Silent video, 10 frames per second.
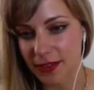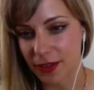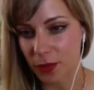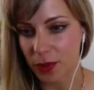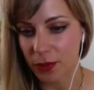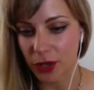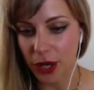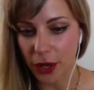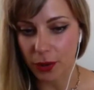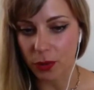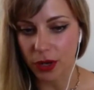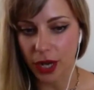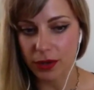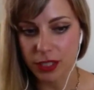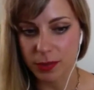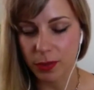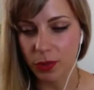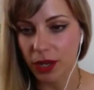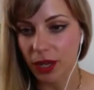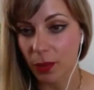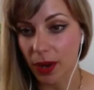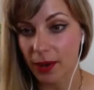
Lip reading: that we're going to be walking away